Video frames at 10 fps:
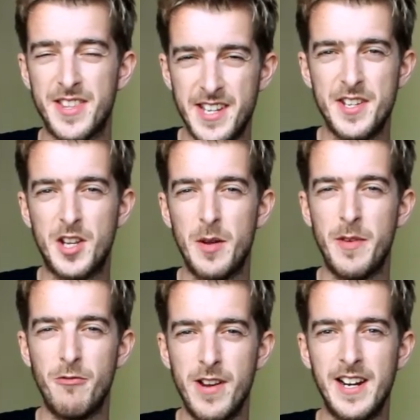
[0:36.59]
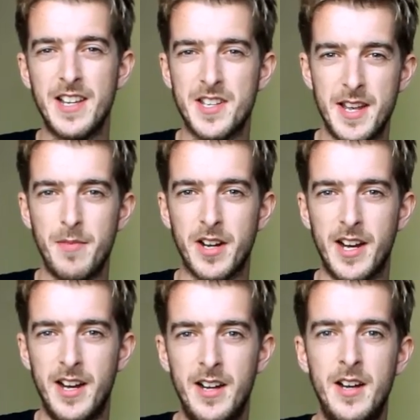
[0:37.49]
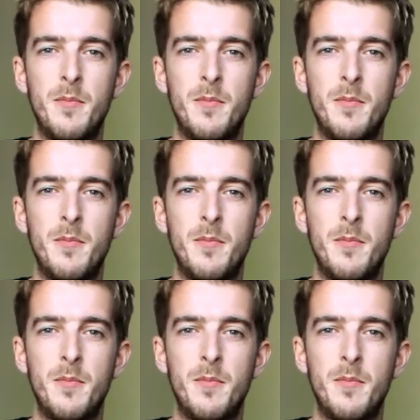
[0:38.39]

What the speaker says: this is going to be really similar,